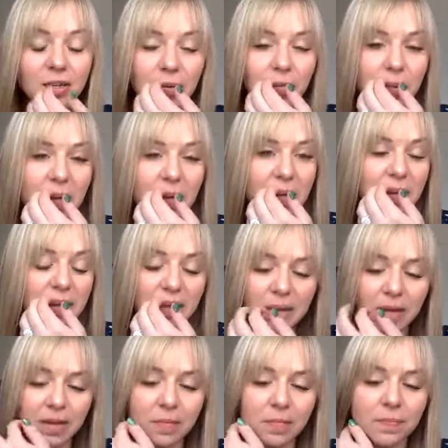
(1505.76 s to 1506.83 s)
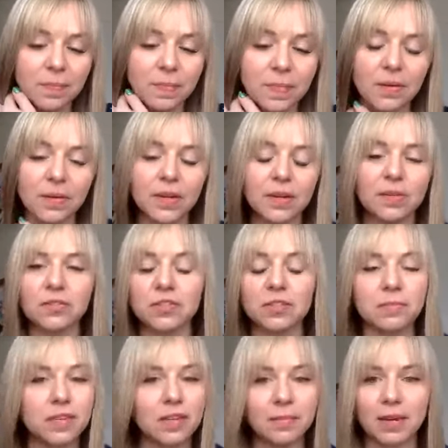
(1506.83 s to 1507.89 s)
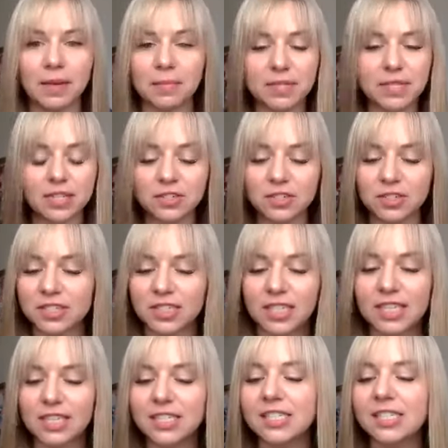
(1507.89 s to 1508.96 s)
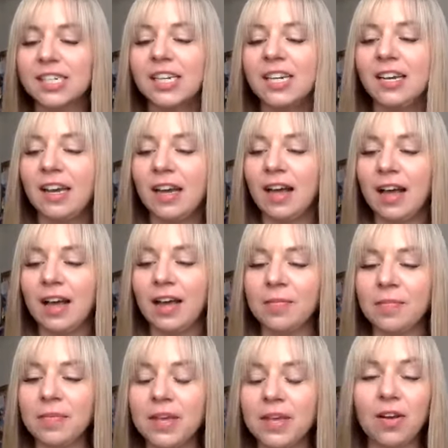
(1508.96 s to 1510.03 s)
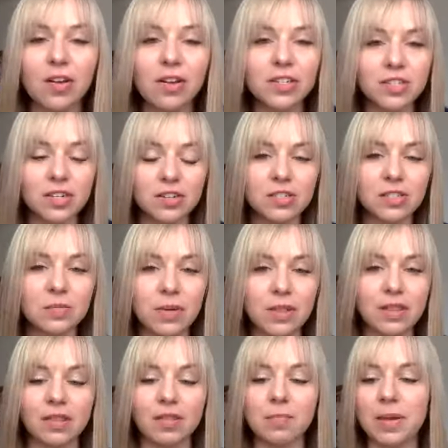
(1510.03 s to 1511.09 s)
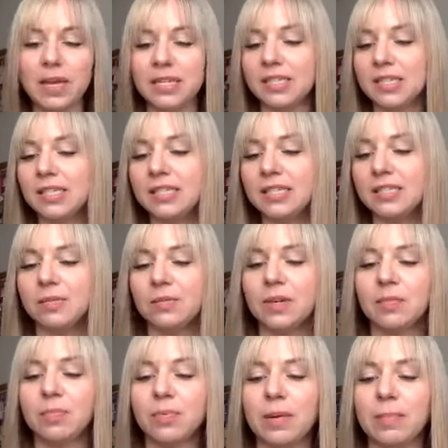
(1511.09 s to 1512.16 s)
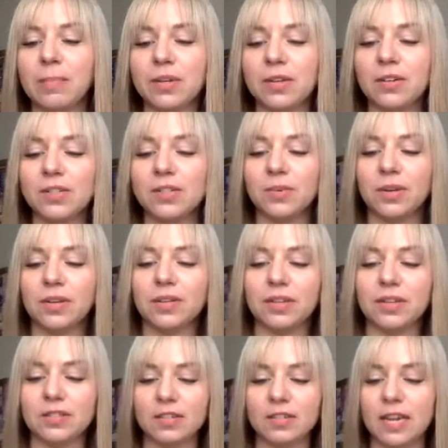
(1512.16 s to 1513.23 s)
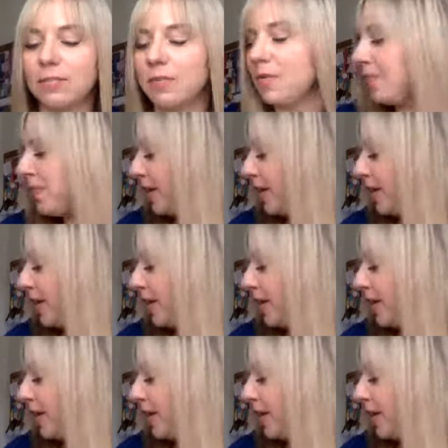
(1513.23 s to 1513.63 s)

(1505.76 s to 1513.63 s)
with, okay, who should be on my potentials list, it all starts with the basics, with prepping your soil. There's our timer.